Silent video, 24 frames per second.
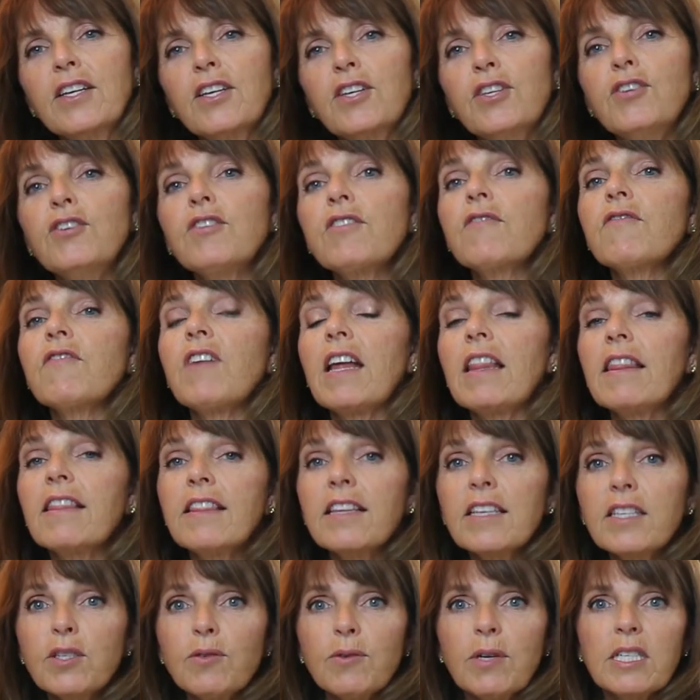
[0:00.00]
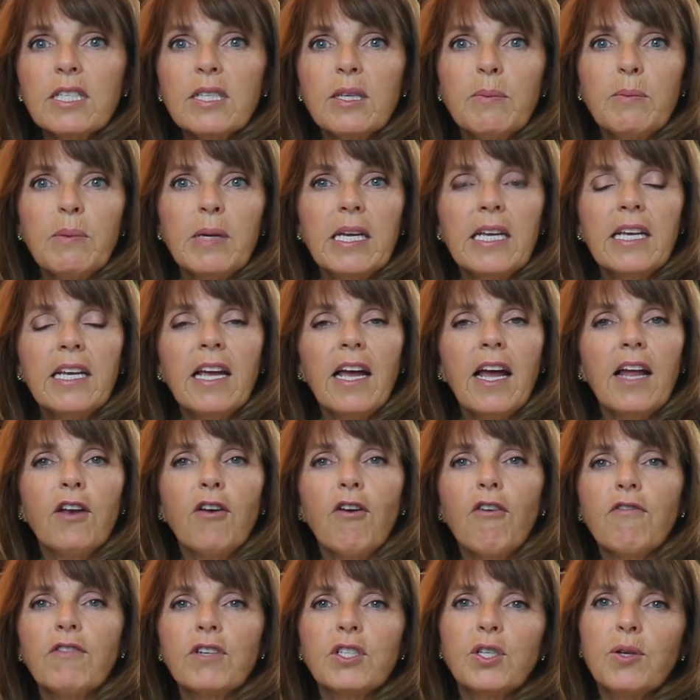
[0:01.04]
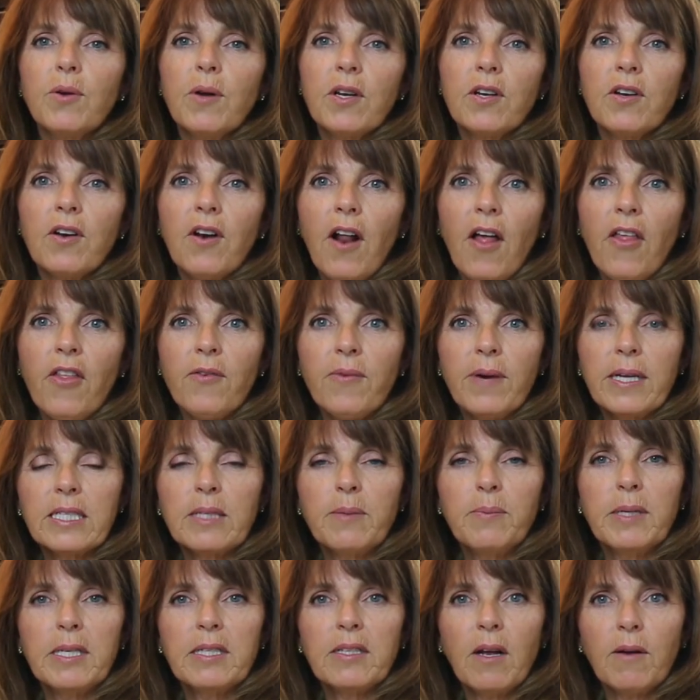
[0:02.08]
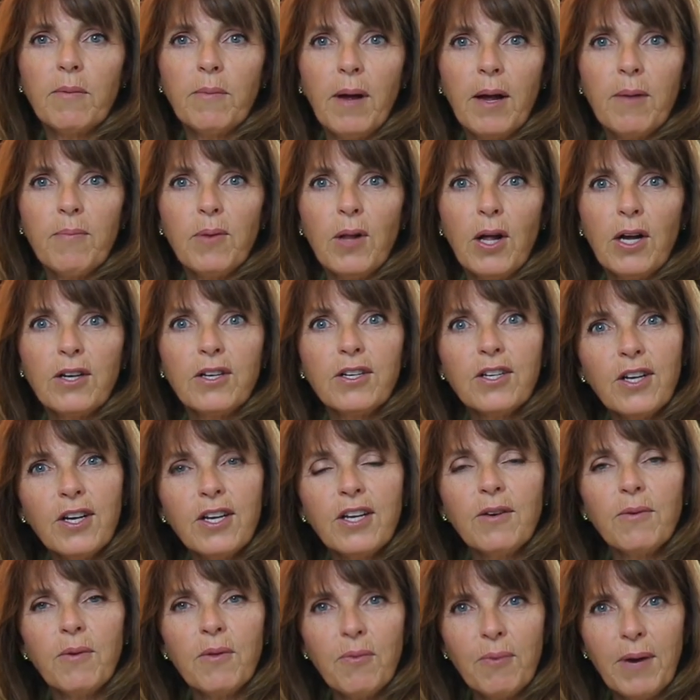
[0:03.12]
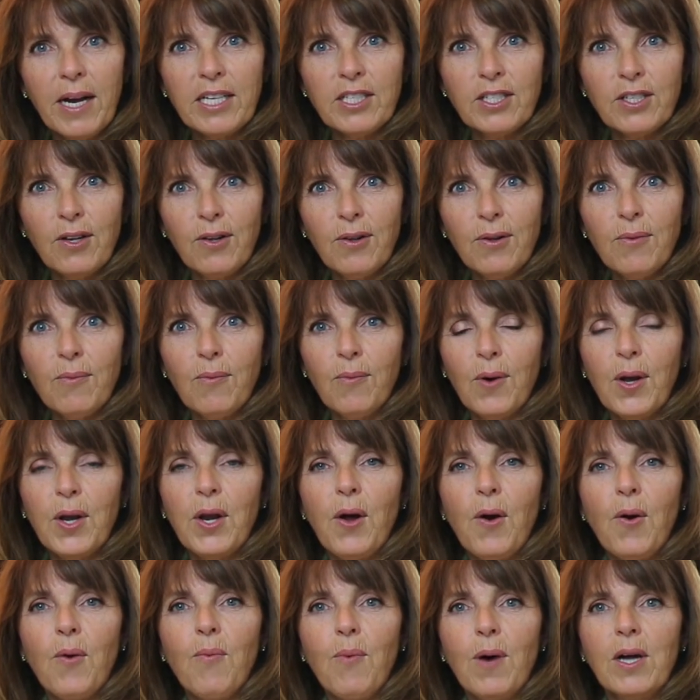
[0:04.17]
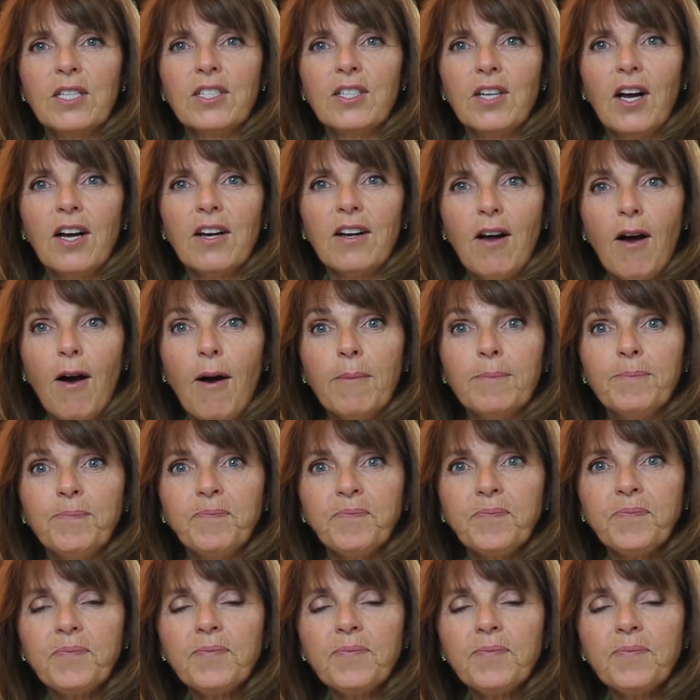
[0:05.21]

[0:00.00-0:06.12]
You can find this recipe and over 200 other recipes on my blog, cookingwithrachel101.com.